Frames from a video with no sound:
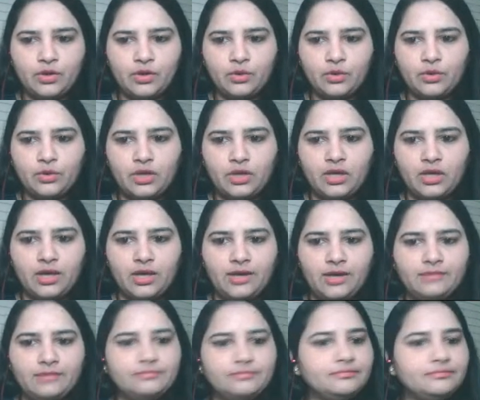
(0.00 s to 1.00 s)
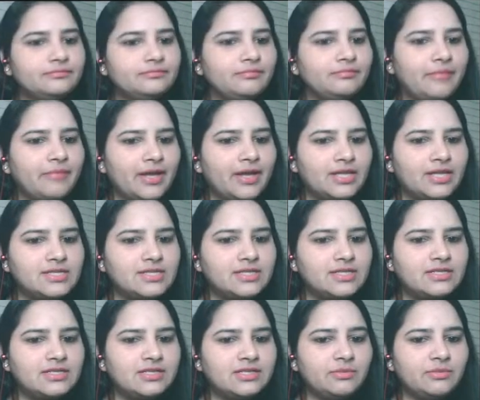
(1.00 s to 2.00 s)
Okay, merits
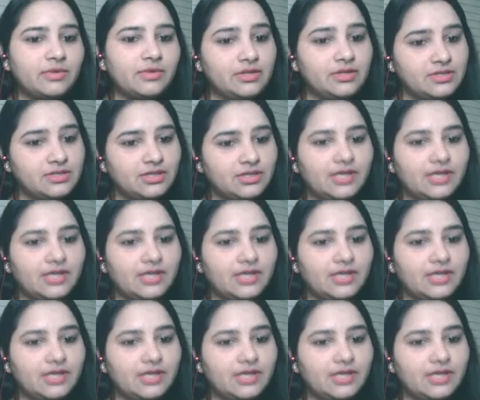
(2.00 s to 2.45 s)
and demerits,